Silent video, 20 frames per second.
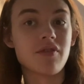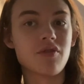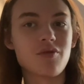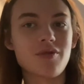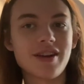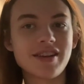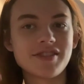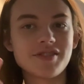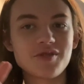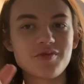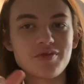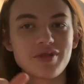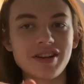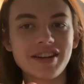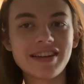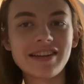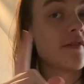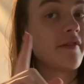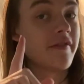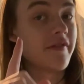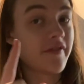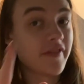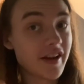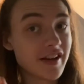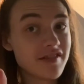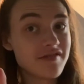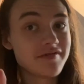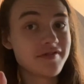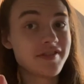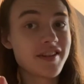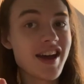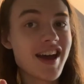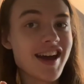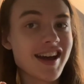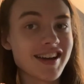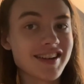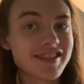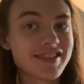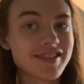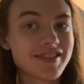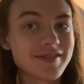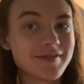race you're playing. Fun fact,